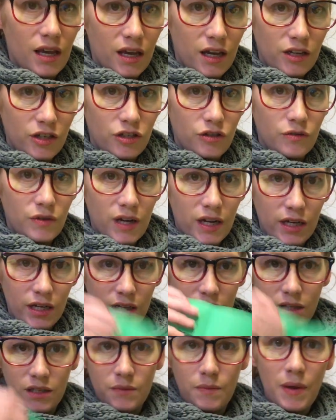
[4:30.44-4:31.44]
I do not
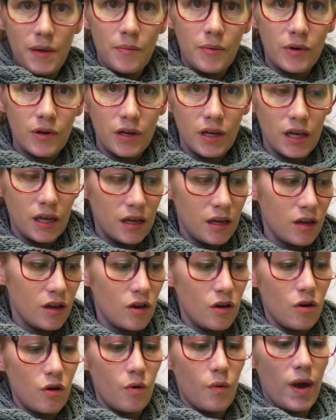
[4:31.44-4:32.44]
need this paper, it can
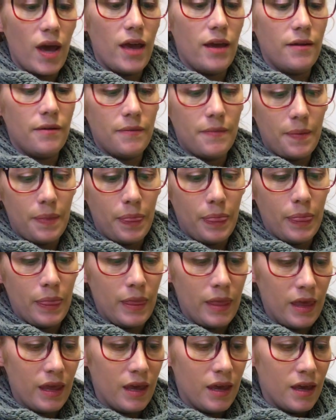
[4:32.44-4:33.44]
go away.
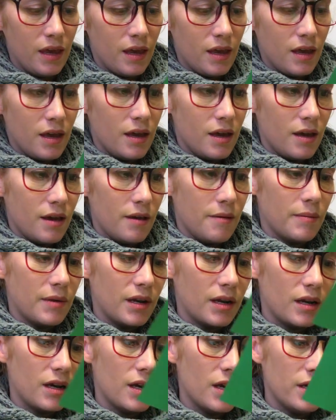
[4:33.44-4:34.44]
I'm
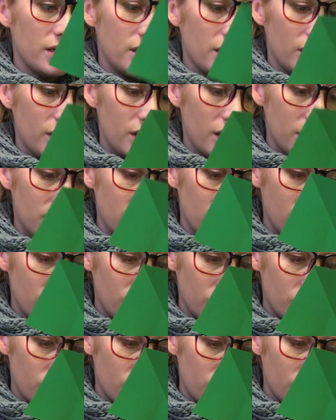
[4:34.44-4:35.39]
going to cut down that center